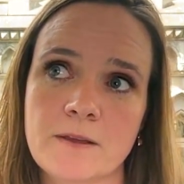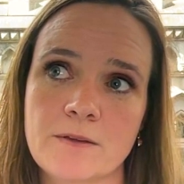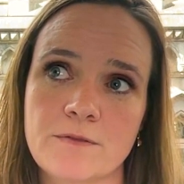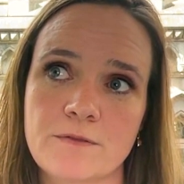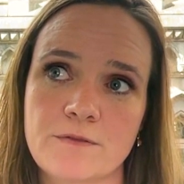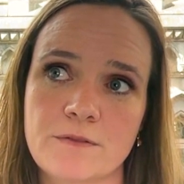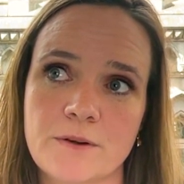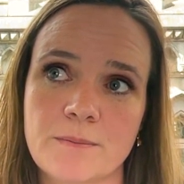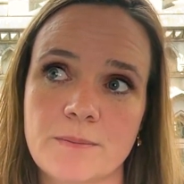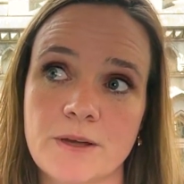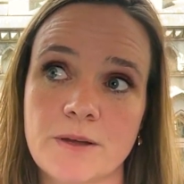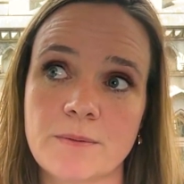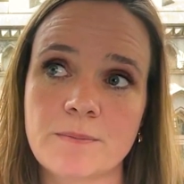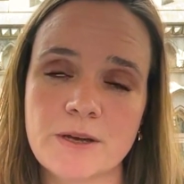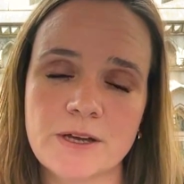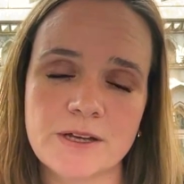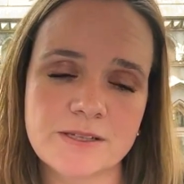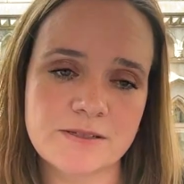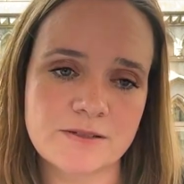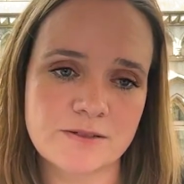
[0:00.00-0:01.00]
from a
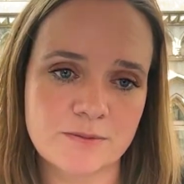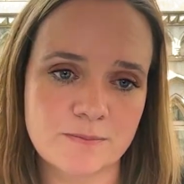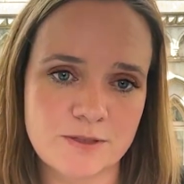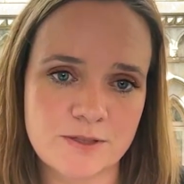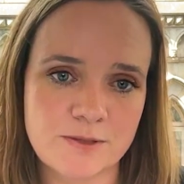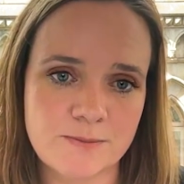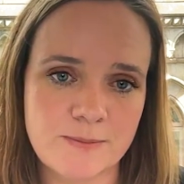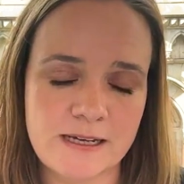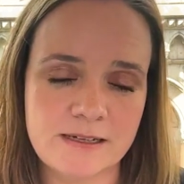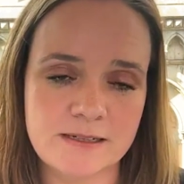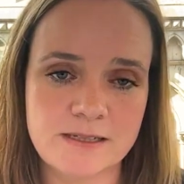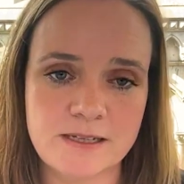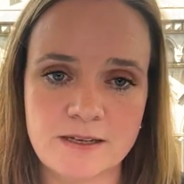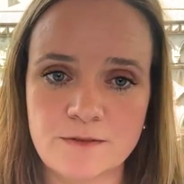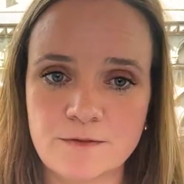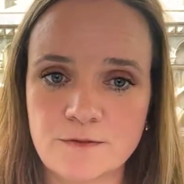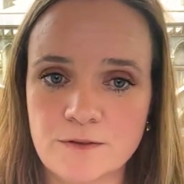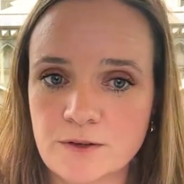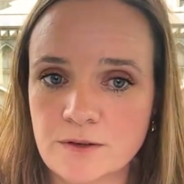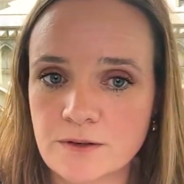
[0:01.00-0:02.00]
personal
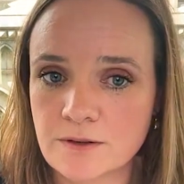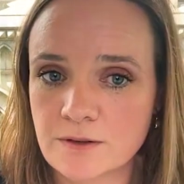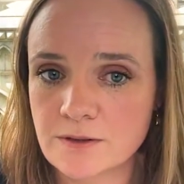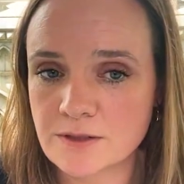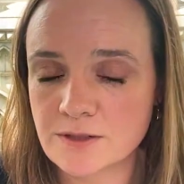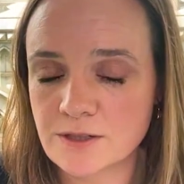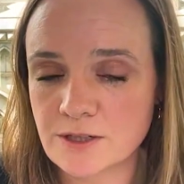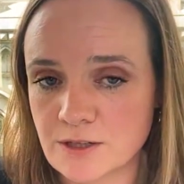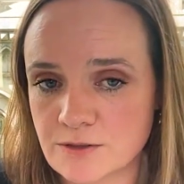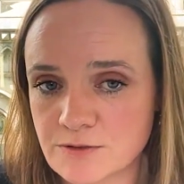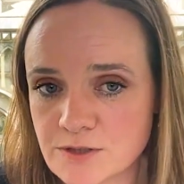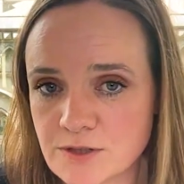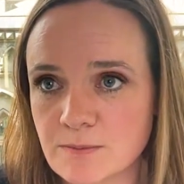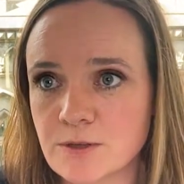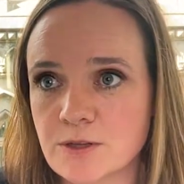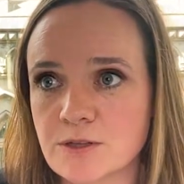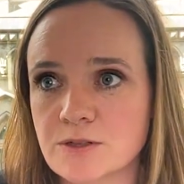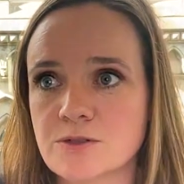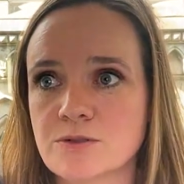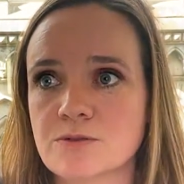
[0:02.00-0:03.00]
perspective. And, some
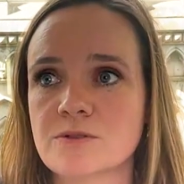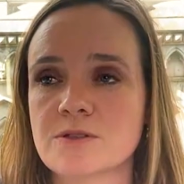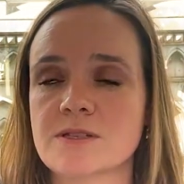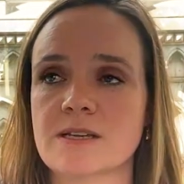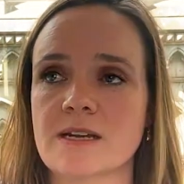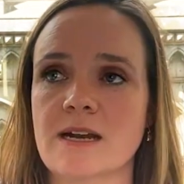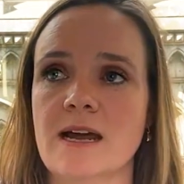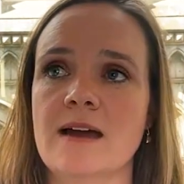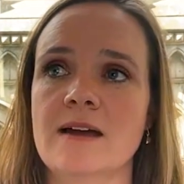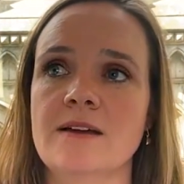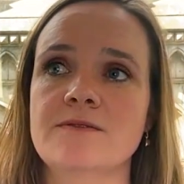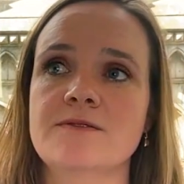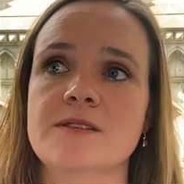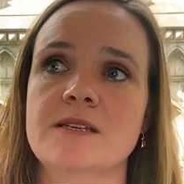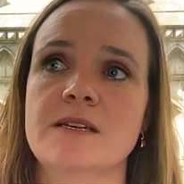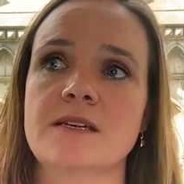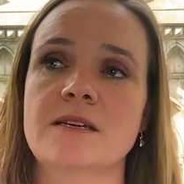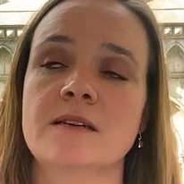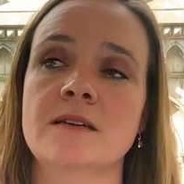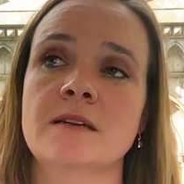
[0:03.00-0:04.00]
of the tools that I've
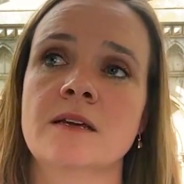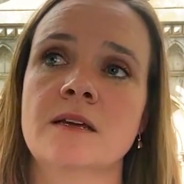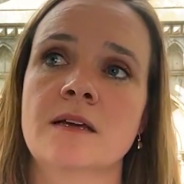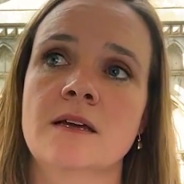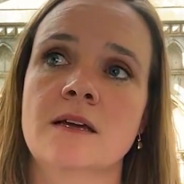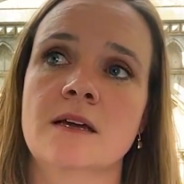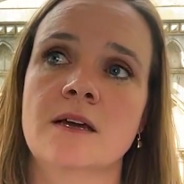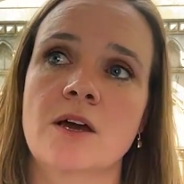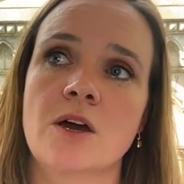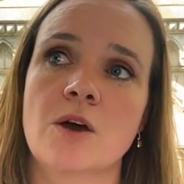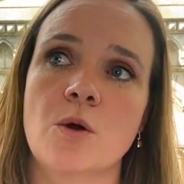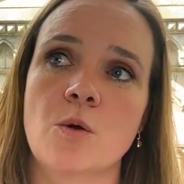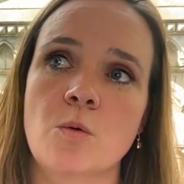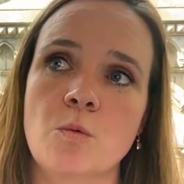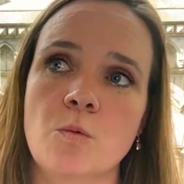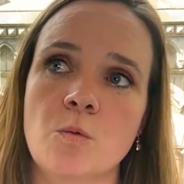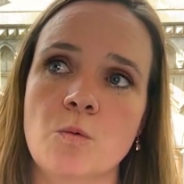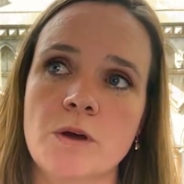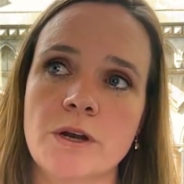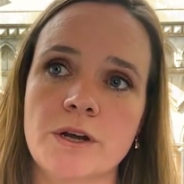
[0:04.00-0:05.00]
seen,
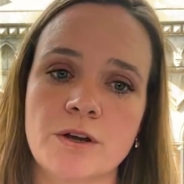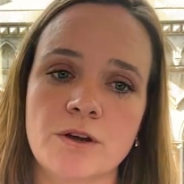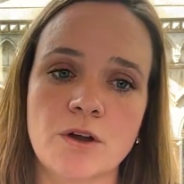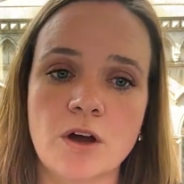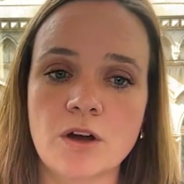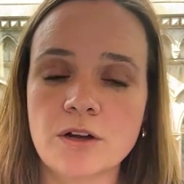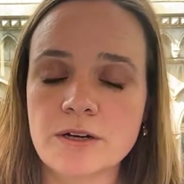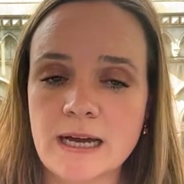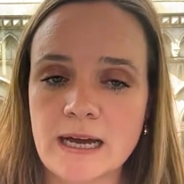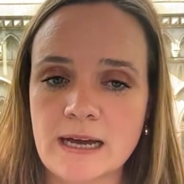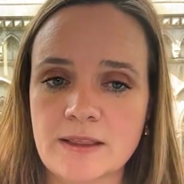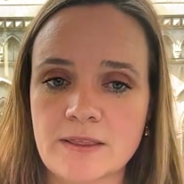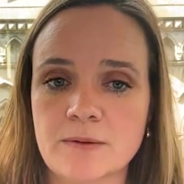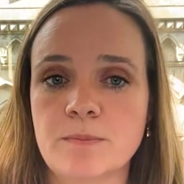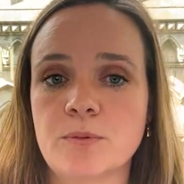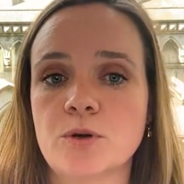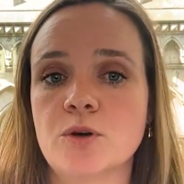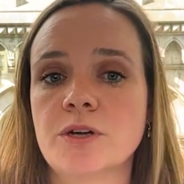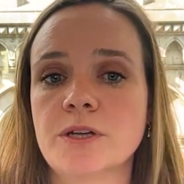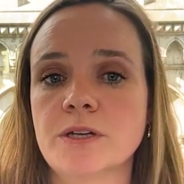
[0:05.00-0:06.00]
we're not at the
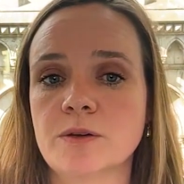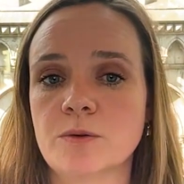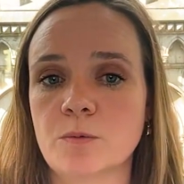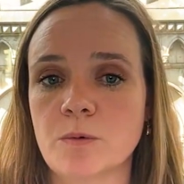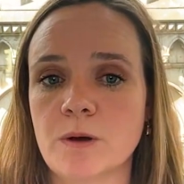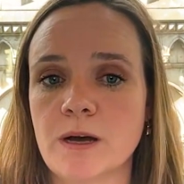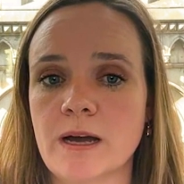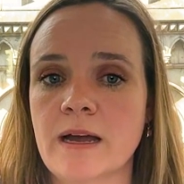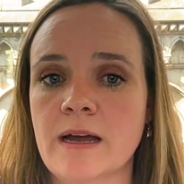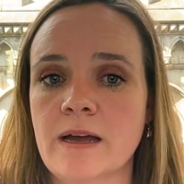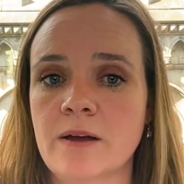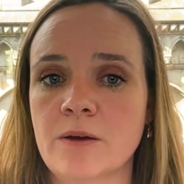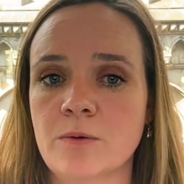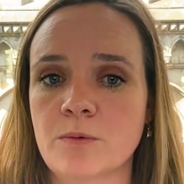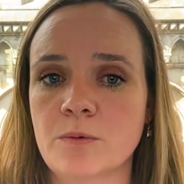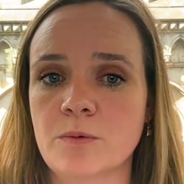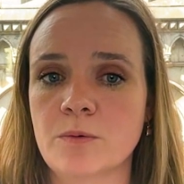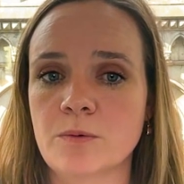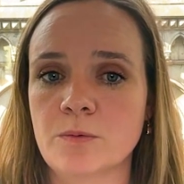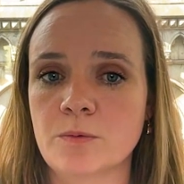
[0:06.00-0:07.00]
point where
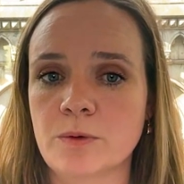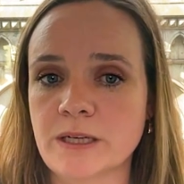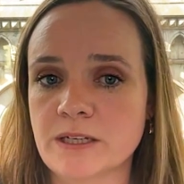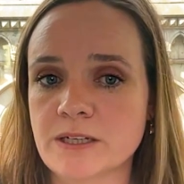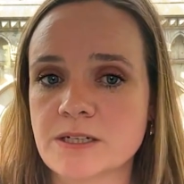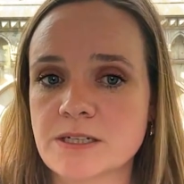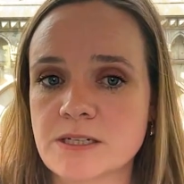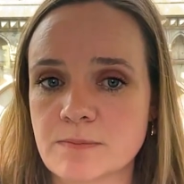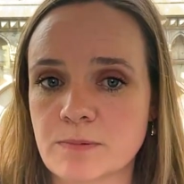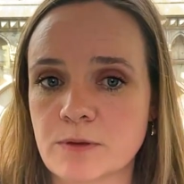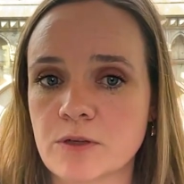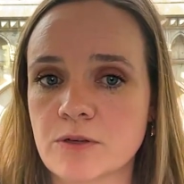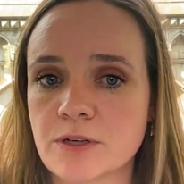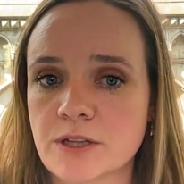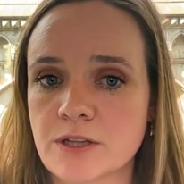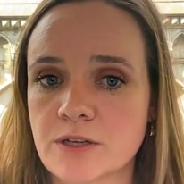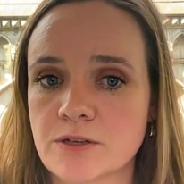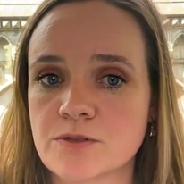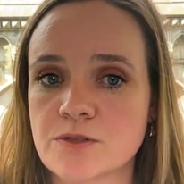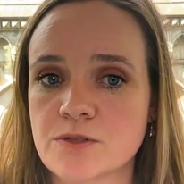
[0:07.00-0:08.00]
we can deploy
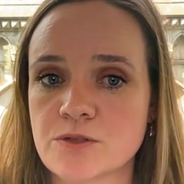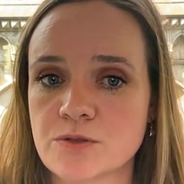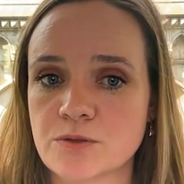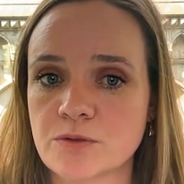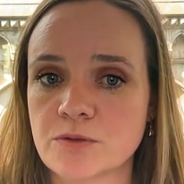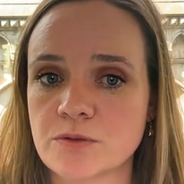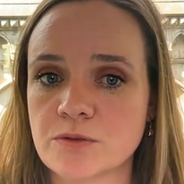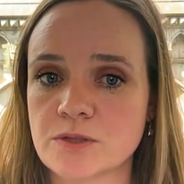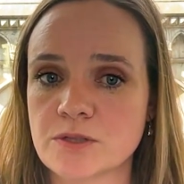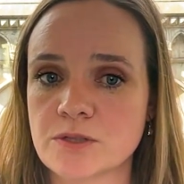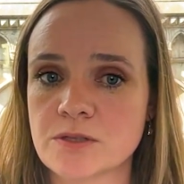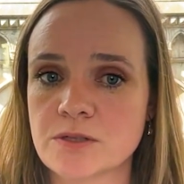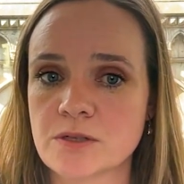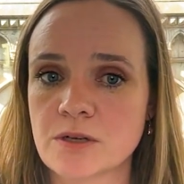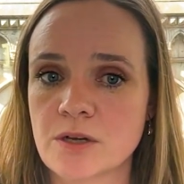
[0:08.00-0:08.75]
those tools